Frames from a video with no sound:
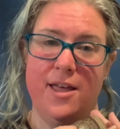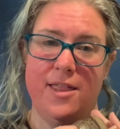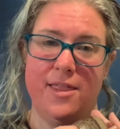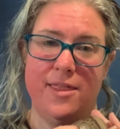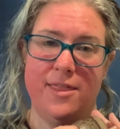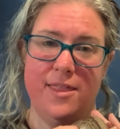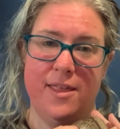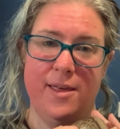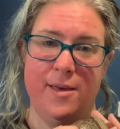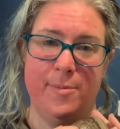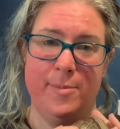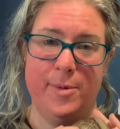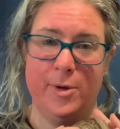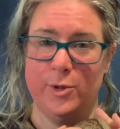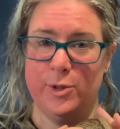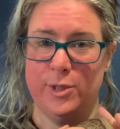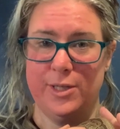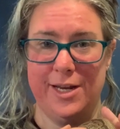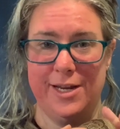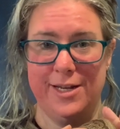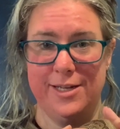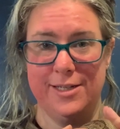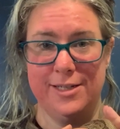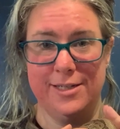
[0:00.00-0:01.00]
The milk
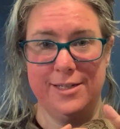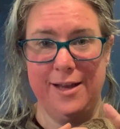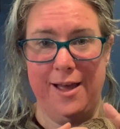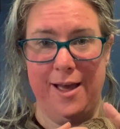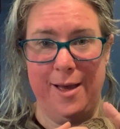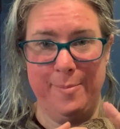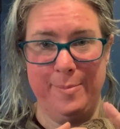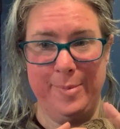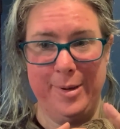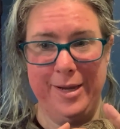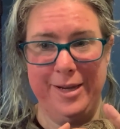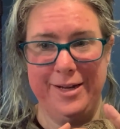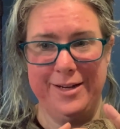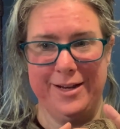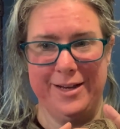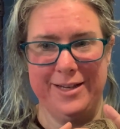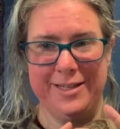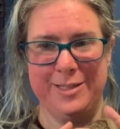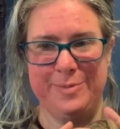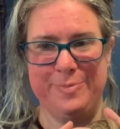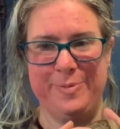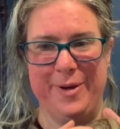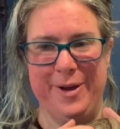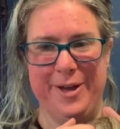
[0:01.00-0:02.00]
snake did not bite
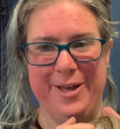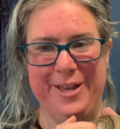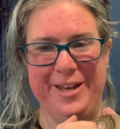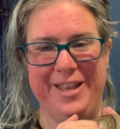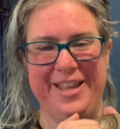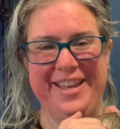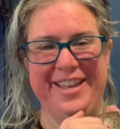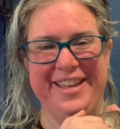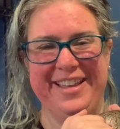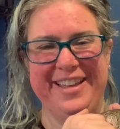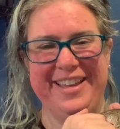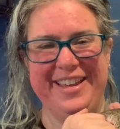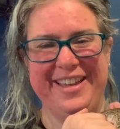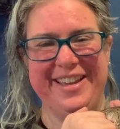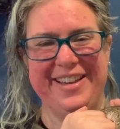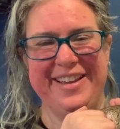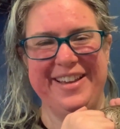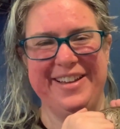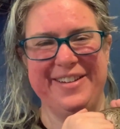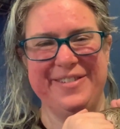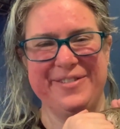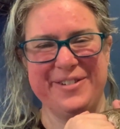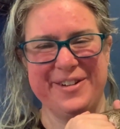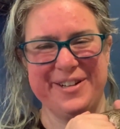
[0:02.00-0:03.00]
us, but
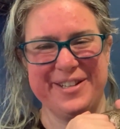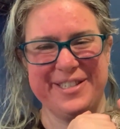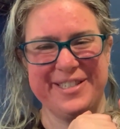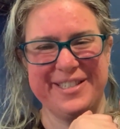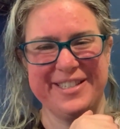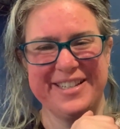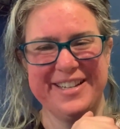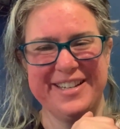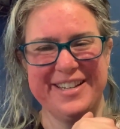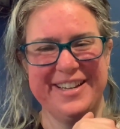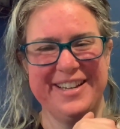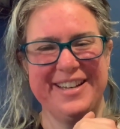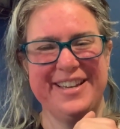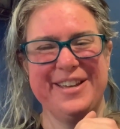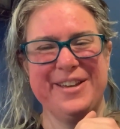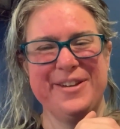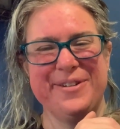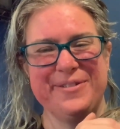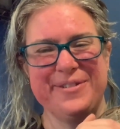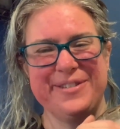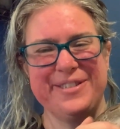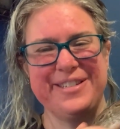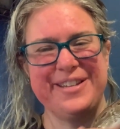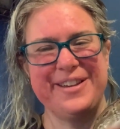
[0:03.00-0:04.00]
it
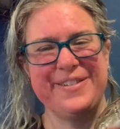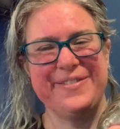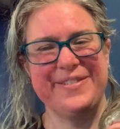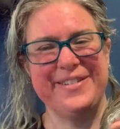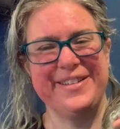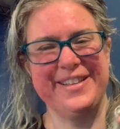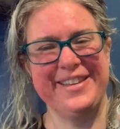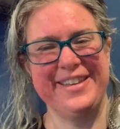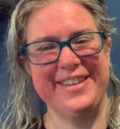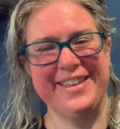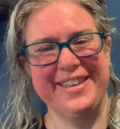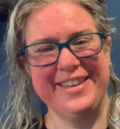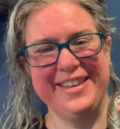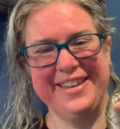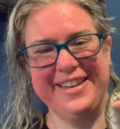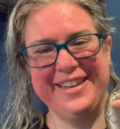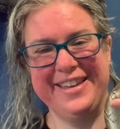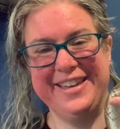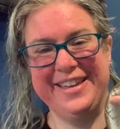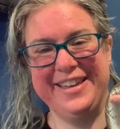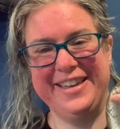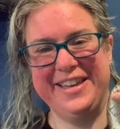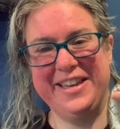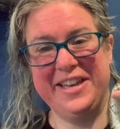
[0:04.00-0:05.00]
was definitely
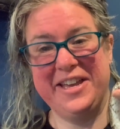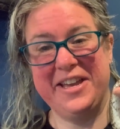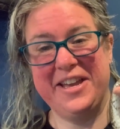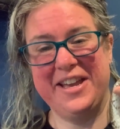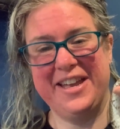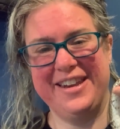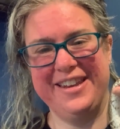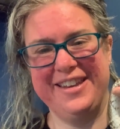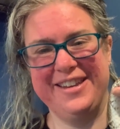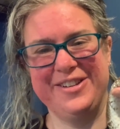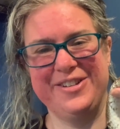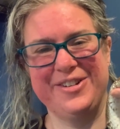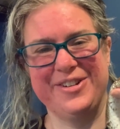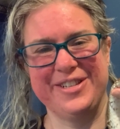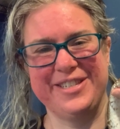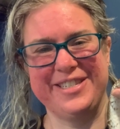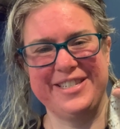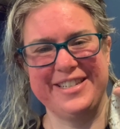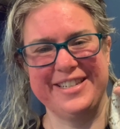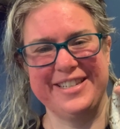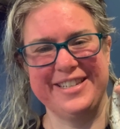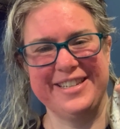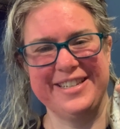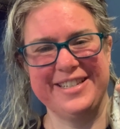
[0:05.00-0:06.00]
an
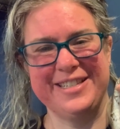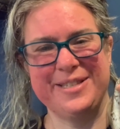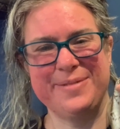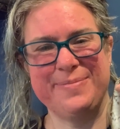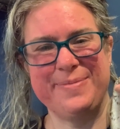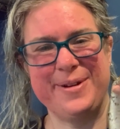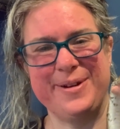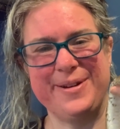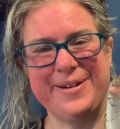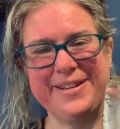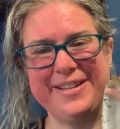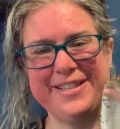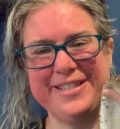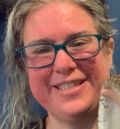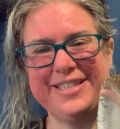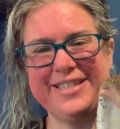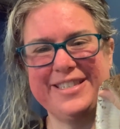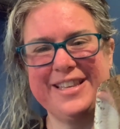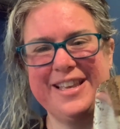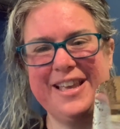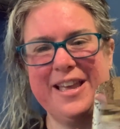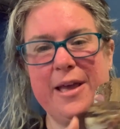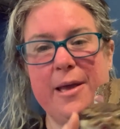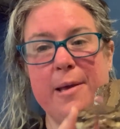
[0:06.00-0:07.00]
interesting
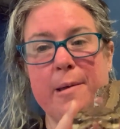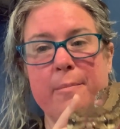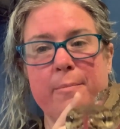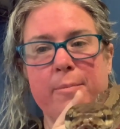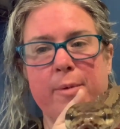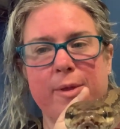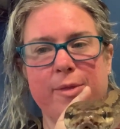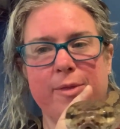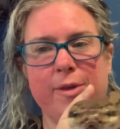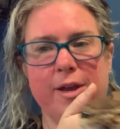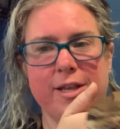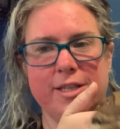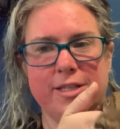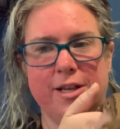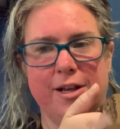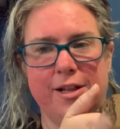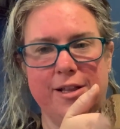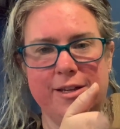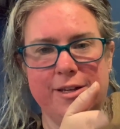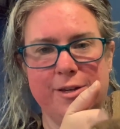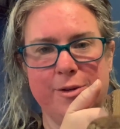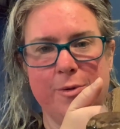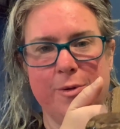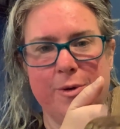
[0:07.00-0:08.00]
experience. But that's
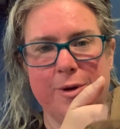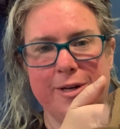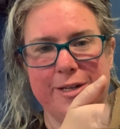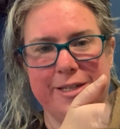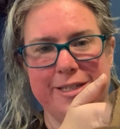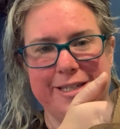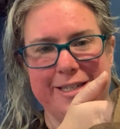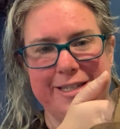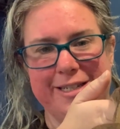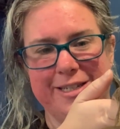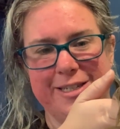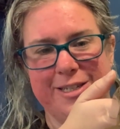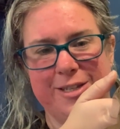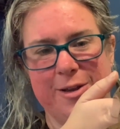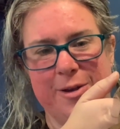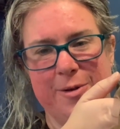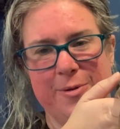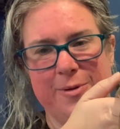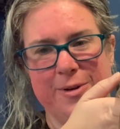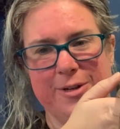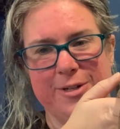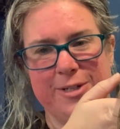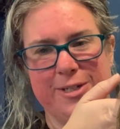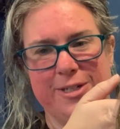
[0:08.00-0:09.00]
all in quarantine,
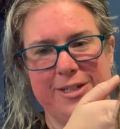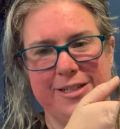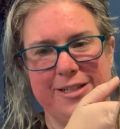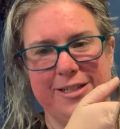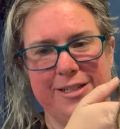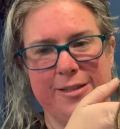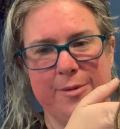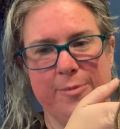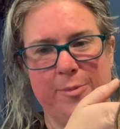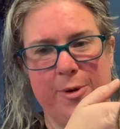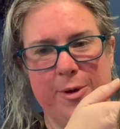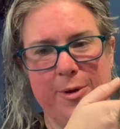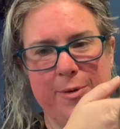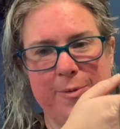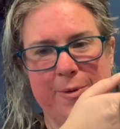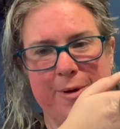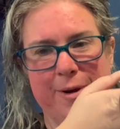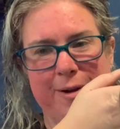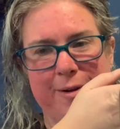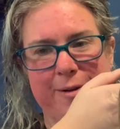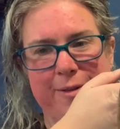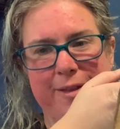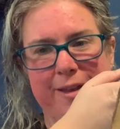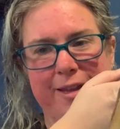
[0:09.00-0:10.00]
so we're still at the point
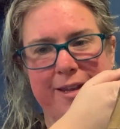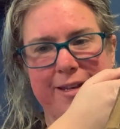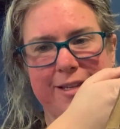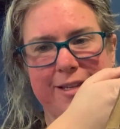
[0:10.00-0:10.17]
where that